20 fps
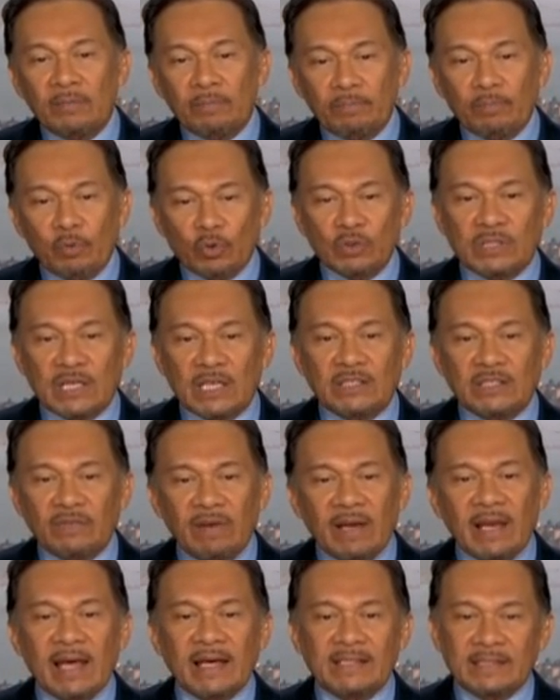process of
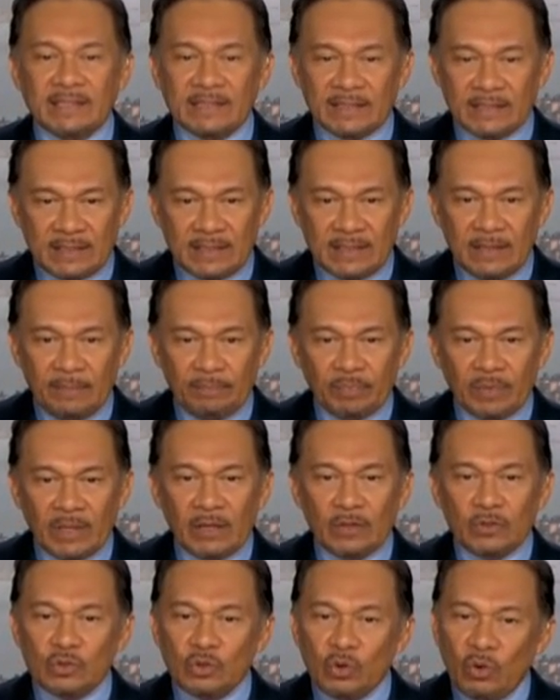elections.
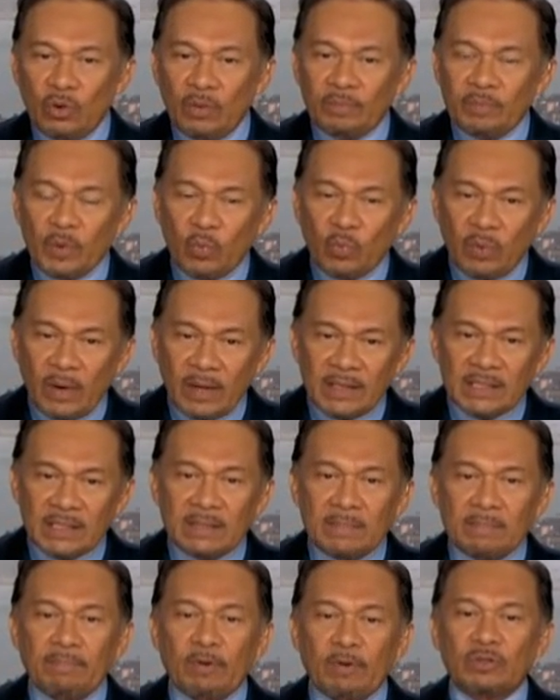So what is
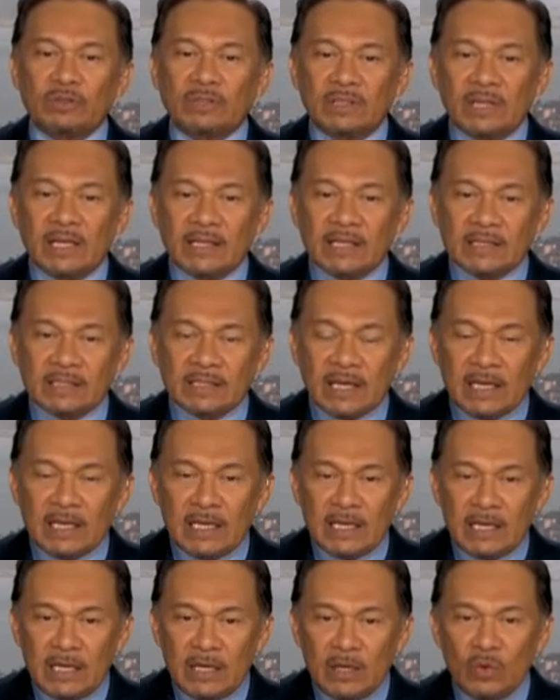important, it is
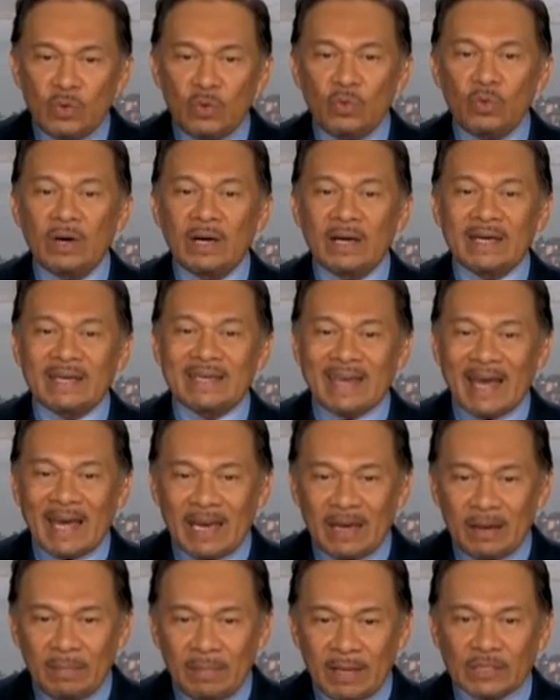new
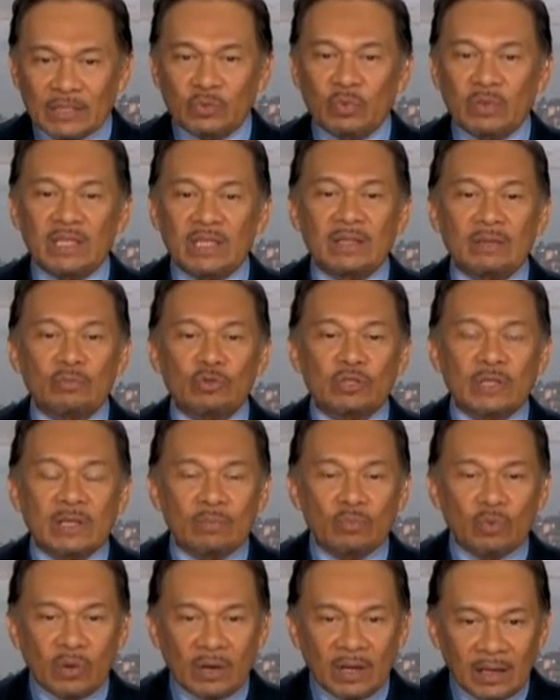dynamics within the
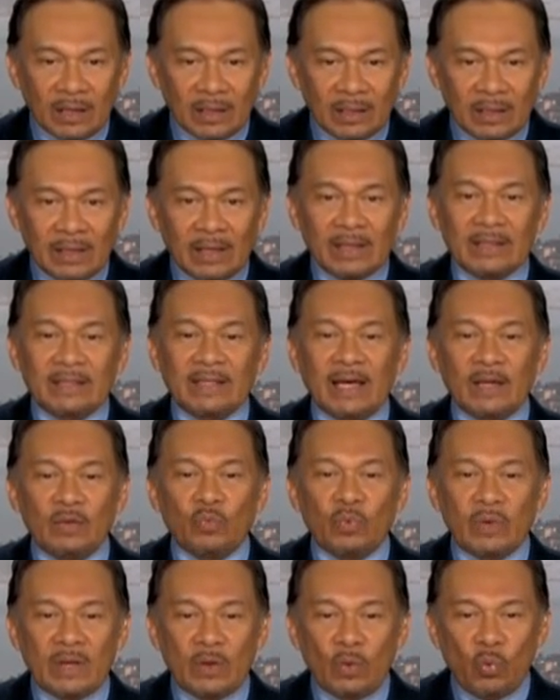Muslim world, that
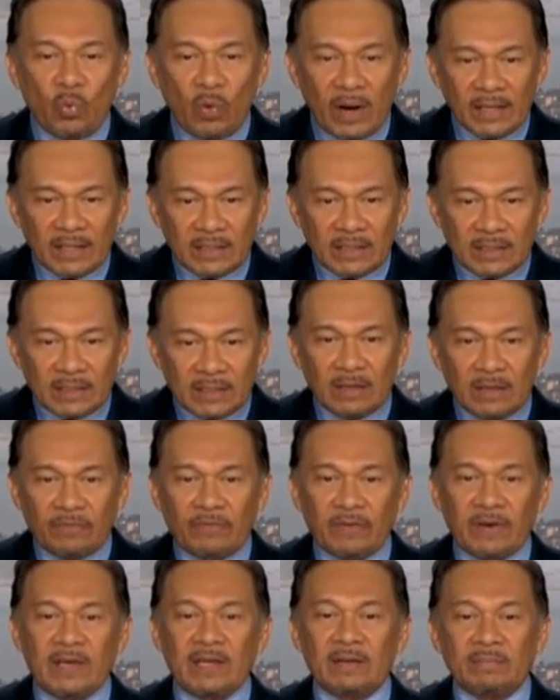we want
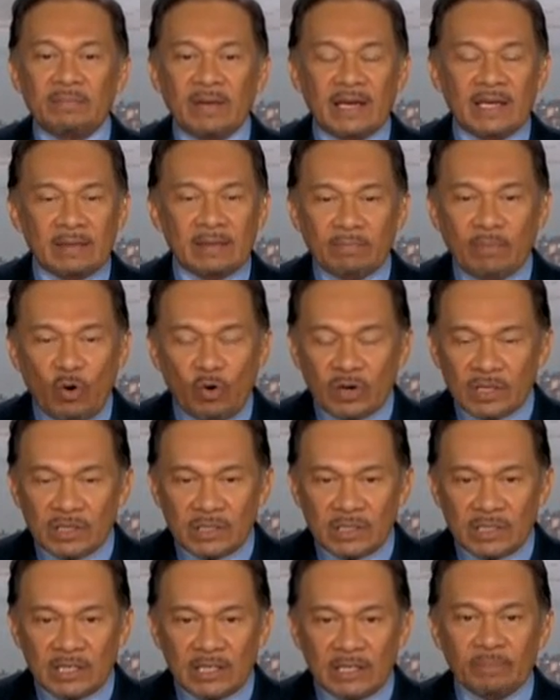freedom and
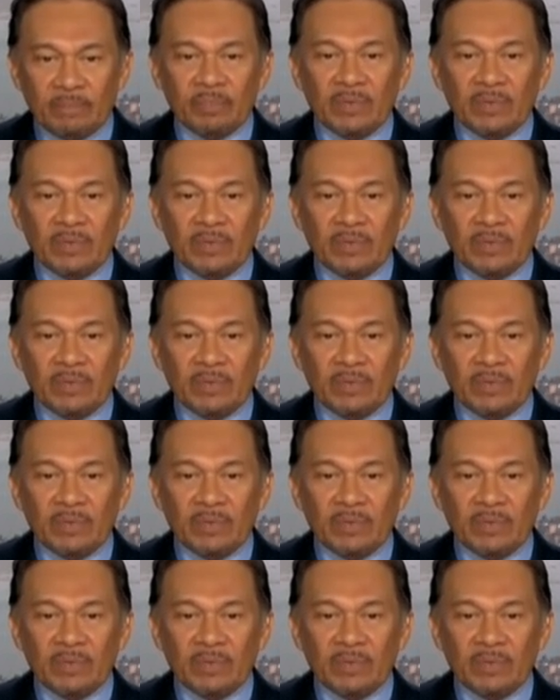democracy,